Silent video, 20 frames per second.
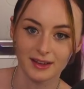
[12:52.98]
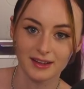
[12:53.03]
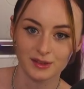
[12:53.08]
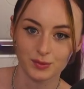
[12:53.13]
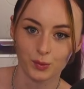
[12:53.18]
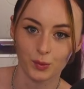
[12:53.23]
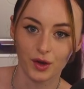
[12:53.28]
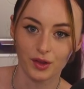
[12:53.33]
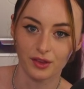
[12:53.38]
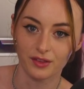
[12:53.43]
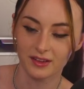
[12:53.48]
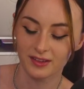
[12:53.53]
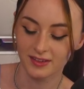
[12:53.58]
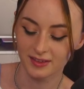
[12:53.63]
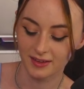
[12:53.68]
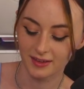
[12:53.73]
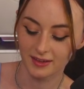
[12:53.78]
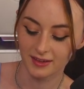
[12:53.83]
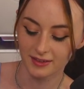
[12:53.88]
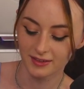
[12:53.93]
is what
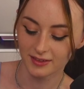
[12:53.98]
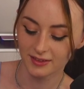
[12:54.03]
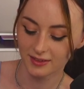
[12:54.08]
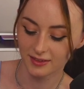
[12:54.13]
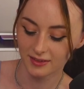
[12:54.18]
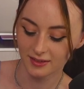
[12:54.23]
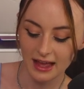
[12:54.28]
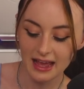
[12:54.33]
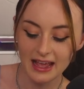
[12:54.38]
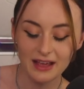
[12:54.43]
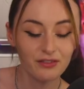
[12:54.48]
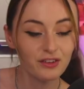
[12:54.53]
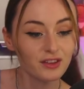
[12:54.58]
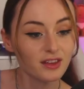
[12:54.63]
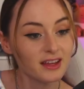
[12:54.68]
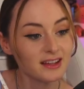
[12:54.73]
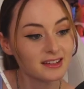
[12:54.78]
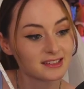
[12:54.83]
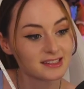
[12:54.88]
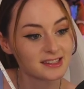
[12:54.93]
this is. Even
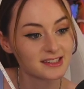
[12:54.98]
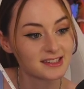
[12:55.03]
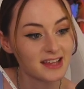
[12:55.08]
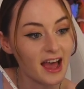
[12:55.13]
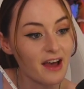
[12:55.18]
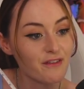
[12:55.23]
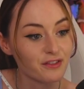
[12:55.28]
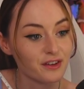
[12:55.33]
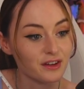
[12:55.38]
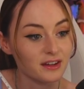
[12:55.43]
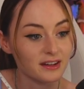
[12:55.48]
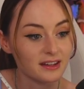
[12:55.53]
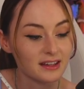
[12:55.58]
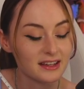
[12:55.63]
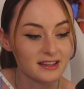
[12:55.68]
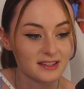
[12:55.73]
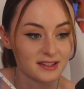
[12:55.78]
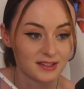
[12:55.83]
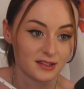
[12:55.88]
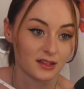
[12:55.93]
like 7
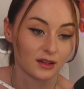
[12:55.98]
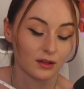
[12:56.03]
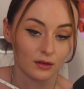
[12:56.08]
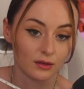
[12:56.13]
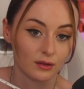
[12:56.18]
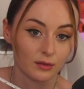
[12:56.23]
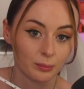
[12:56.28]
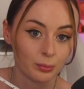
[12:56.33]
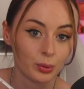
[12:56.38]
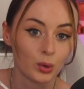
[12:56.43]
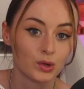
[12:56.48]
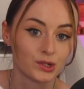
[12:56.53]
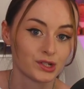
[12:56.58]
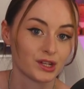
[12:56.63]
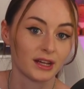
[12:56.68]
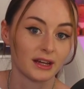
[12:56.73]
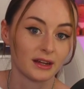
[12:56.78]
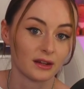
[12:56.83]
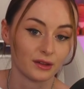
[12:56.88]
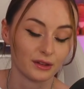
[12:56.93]
is
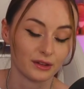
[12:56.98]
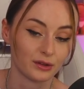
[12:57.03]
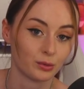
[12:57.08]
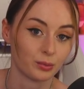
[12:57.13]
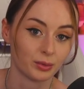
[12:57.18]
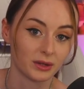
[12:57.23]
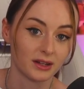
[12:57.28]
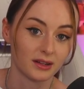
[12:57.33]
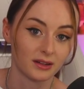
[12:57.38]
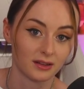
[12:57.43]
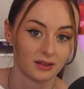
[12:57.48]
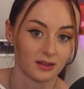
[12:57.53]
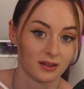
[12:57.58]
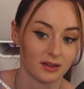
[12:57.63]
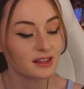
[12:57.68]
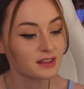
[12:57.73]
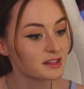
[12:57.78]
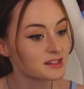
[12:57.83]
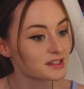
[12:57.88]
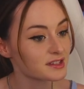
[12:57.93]
pushing it a little bit.
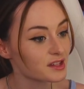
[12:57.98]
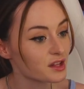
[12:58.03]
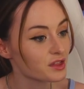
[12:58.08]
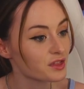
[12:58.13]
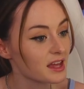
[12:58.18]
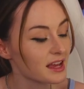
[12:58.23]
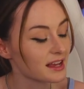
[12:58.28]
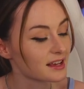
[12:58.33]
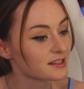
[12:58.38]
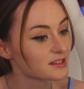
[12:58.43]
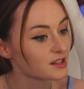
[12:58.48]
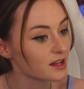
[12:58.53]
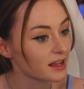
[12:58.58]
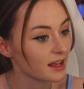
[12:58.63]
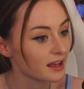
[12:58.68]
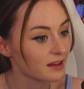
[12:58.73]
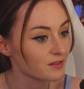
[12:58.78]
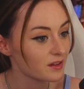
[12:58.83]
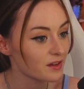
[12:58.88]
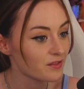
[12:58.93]
This is the thing, is
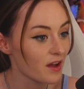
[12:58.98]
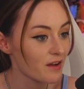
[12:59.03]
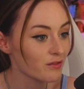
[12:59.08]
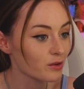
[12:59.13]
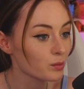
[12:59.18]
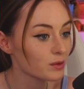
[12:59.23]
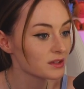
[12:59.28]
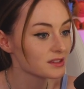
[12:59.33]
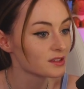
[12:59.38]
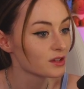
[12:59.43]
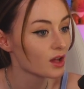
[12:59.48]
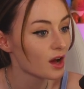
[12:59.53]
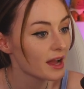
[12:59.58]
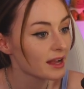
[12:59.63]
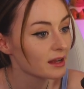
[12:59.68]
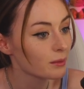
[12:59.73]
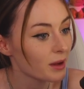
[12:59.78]
like, if everyone's lying